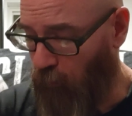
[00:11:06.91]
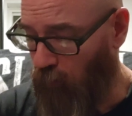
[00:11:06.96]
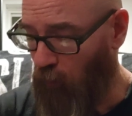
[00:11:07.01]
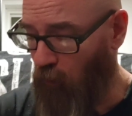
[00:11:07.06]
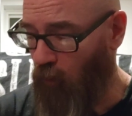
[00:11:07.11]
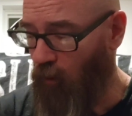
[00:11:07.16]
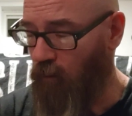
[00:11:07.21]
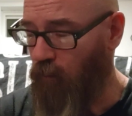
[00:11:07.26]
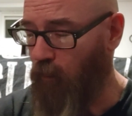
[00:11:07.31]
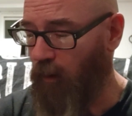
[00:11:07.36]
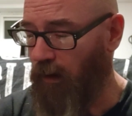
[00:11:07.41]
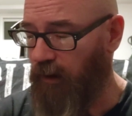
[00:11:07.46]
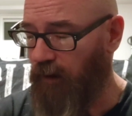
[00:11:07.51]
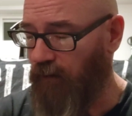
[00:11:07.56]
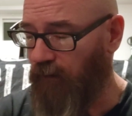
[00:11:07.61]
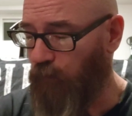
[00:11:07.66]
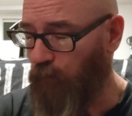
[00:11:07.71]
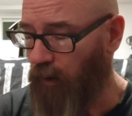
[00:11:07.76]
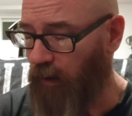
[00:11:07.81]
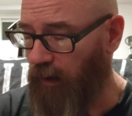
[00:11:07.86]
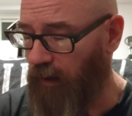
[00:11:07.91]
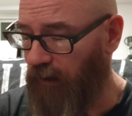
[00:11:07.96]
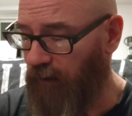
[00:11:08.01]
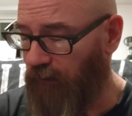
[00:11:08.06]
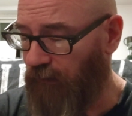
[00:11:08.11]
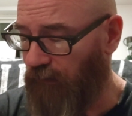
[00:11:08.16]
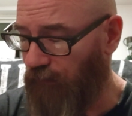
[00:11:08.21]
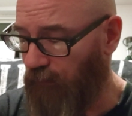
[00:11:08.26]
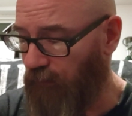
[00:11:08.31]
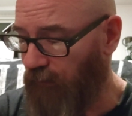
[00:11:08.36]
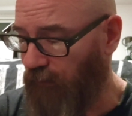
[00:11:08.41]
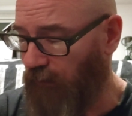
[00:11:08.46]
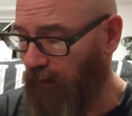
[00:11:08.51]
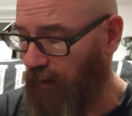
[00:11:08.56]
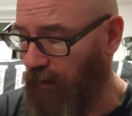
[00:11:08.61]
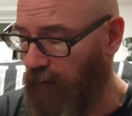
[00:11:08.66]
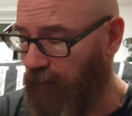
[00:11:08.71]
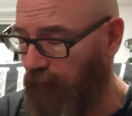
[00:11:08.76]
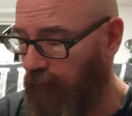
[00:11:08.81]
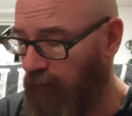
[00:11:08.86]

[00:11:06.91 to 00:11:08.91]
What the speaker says: the Lord went his way as soon as he had